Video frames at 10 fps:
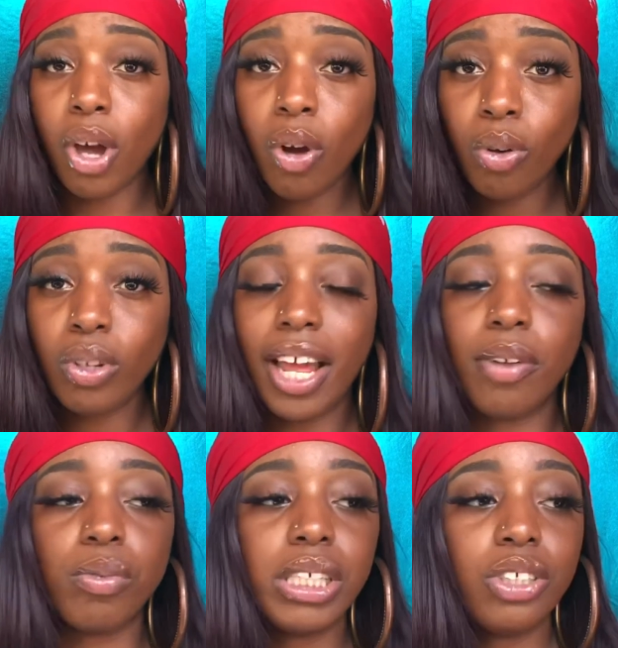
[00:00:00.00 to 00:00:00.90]
note,
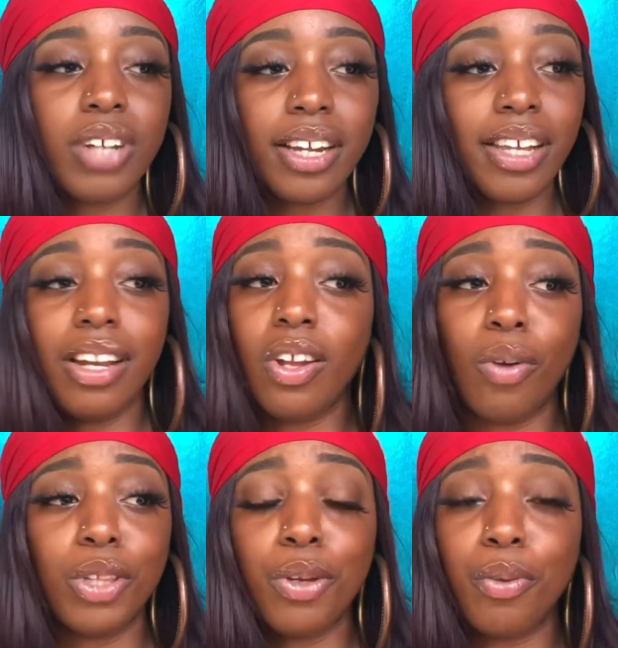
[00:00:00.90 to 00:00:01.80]
like really try to get
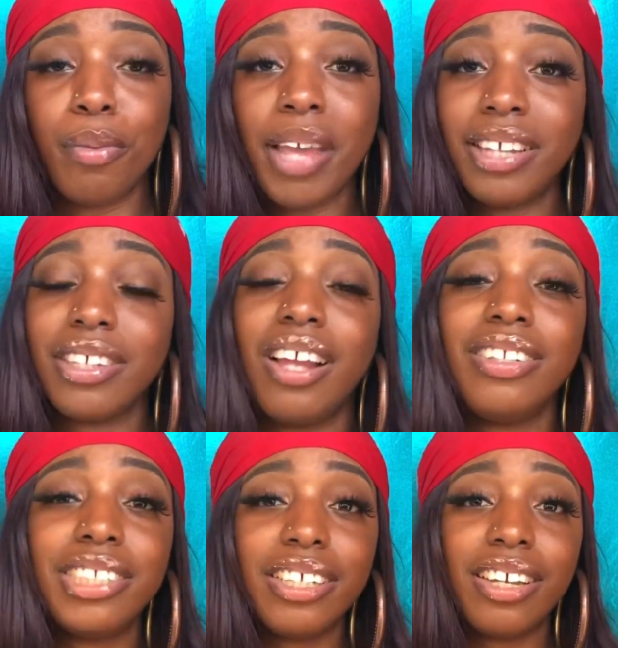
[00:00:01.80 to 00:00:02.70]
along with your roommates.
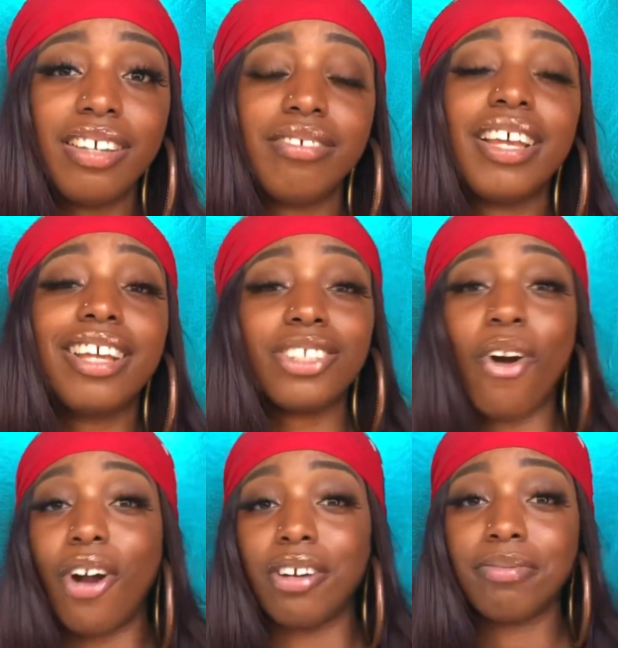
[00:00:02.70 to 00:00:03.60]
Honestly, it's
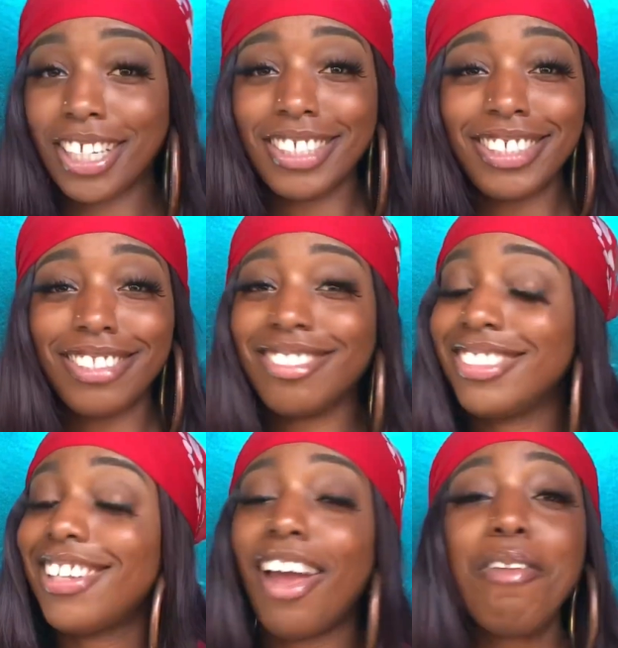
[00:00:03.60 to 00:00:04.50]
hard because
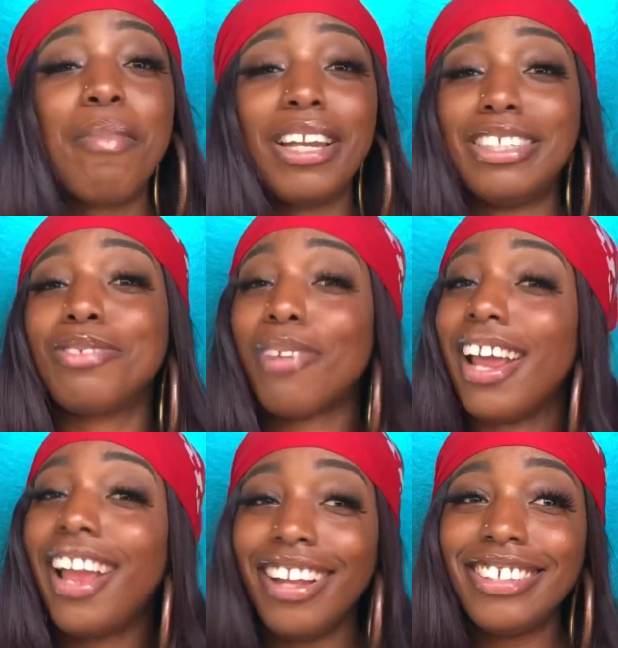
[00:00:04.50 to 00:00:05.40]
not everybody is
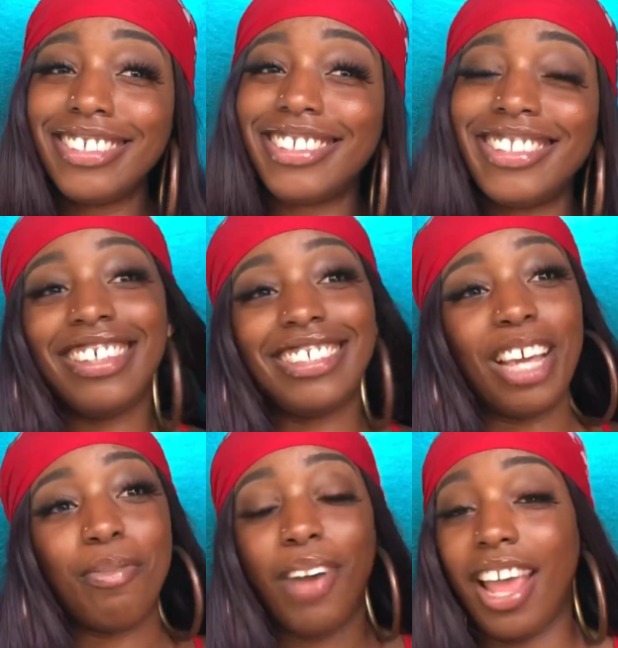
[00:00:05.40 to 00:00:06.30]
raised the
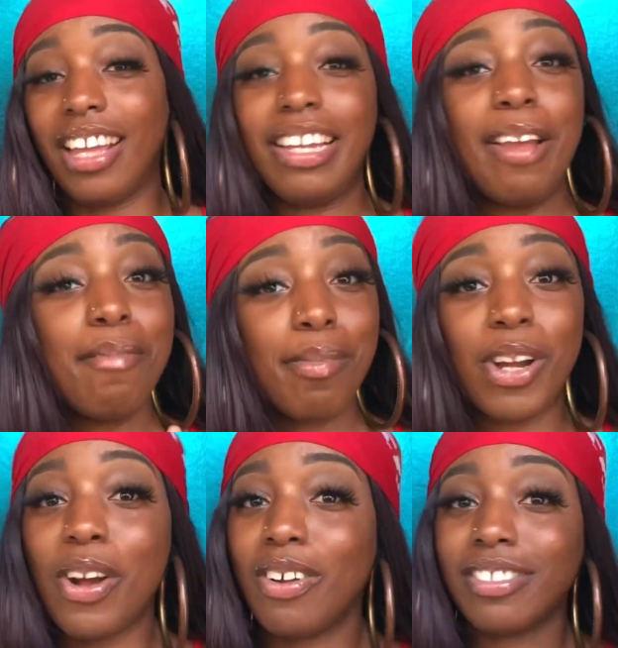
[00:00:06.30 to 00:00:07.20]
same way,
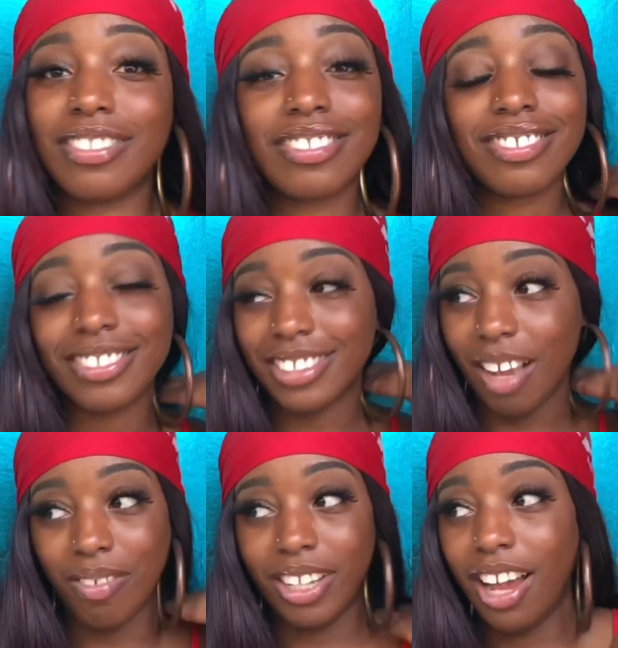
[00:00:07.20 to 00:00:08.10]
baby girl.
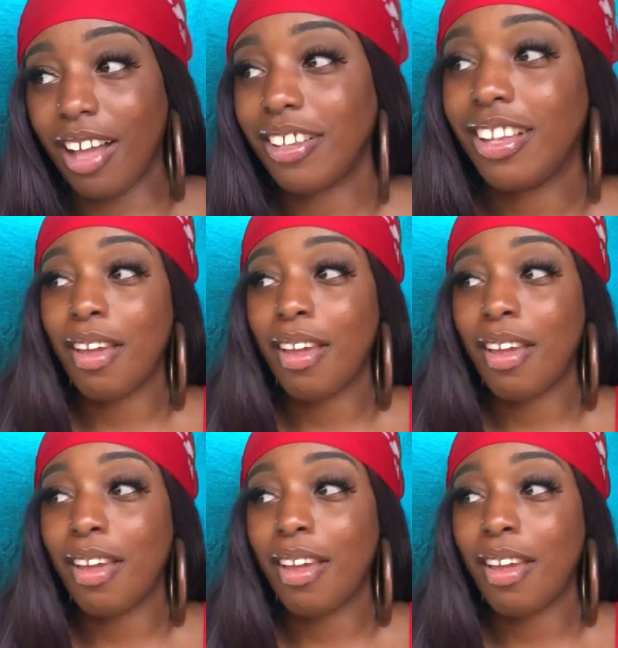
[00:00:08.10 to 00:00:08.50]
Definitely not